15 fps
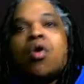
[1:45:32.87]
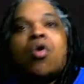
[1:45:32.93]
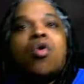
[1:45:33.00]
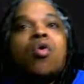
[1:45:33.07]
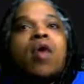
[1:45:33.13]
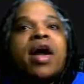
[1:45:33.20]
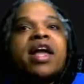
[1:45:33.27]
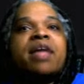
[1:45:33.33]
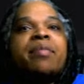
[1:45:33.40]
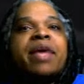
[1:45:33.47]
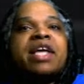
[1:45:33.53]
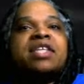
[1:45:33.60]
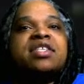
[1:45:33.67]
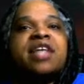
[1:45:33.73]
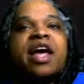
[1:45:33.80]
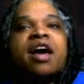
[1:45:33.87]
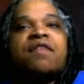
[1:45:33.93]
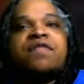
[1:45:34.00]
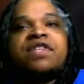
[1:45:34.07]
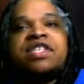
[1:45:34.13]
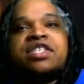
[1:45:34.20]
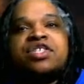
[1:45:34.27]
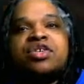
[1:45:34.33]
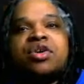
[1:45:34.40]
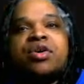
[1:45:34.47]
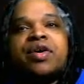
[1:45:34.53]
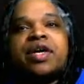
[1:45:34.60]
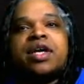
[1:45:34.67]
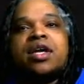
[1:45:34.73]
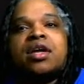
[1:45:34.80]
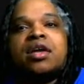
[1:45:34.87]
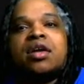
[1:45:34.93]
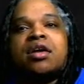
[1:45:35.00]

Oh, I can make it to Alpha Centauri.